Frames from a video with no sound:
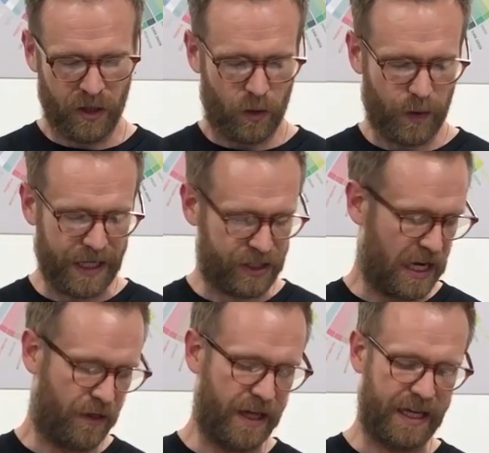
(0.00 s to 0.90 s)
which I
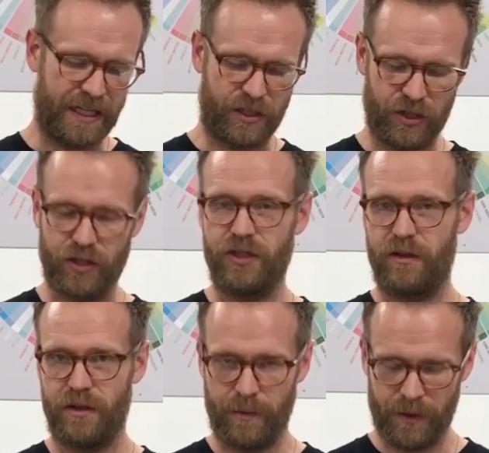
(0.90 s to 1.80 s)
think is
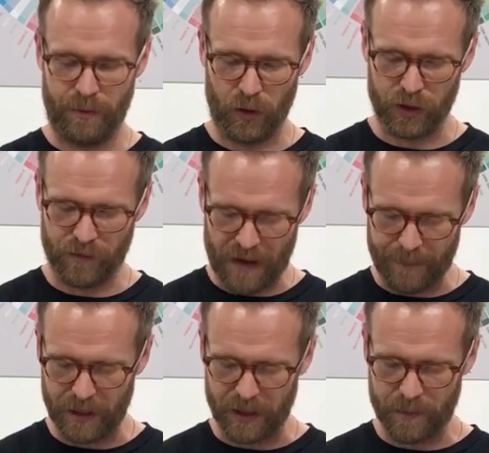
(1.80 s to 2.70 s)
just the most
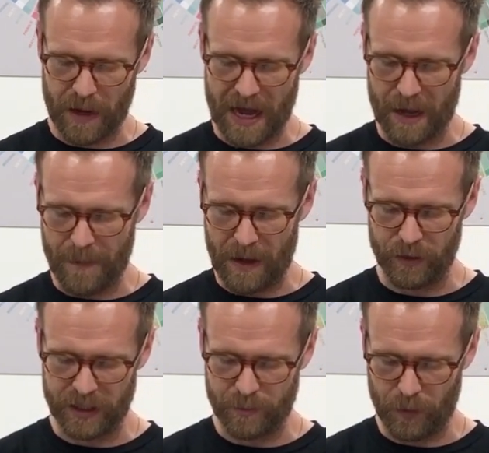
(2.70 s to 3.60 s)
fabulous part about
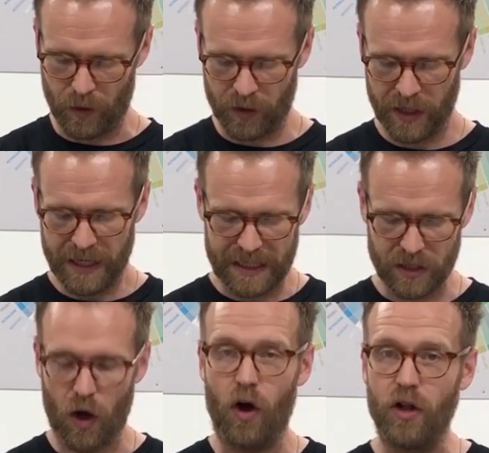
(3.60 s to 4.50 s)
this book, is
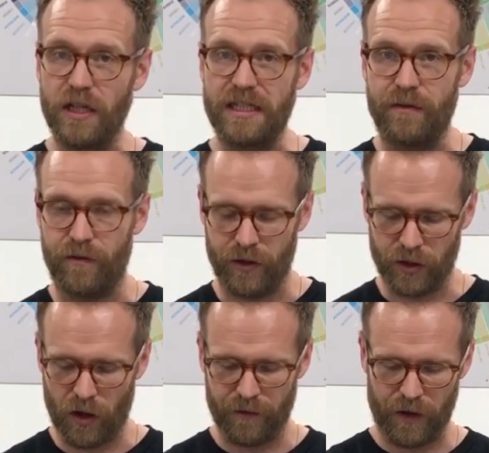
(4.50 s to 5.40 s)
all the different
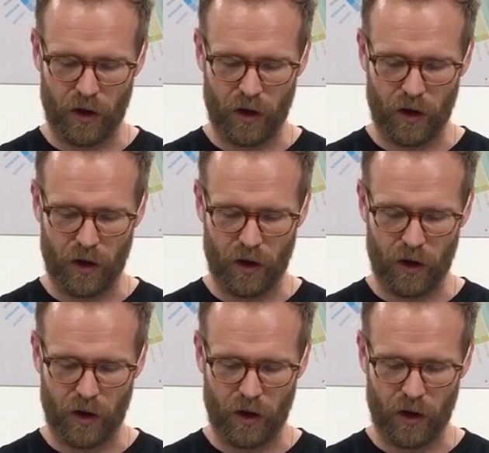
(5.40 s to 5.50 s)
coffee